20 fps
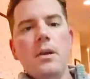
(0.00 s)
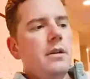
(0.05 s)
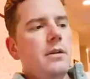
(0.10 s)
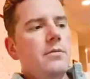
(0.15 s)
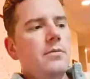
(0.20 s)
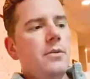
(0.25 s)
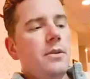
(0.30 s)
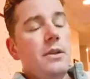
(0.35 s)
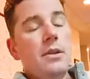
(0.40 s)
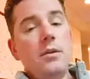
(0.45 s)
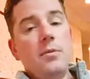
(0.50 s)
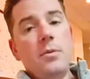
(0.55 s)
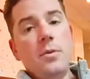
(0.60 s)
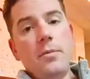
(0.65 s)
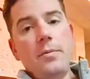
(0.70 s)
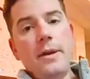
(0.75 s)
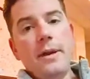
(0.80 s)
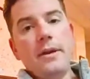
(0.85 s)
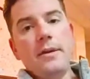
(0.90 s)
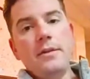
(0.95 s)
Inverted nipple
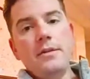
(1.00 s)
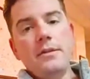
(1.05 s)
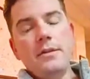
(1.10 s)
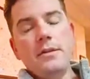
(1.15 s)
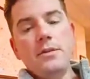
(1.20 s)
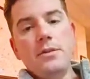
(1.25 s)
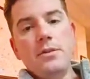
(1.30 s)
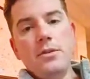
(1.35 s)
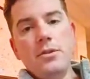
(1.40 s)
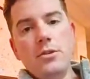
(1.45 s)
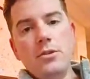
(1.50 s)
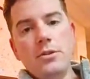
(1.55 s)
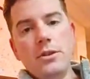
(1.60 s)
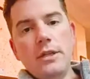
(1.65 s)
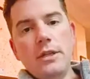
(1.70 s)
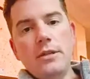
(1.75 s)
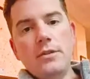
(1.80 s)
repair is a surgery,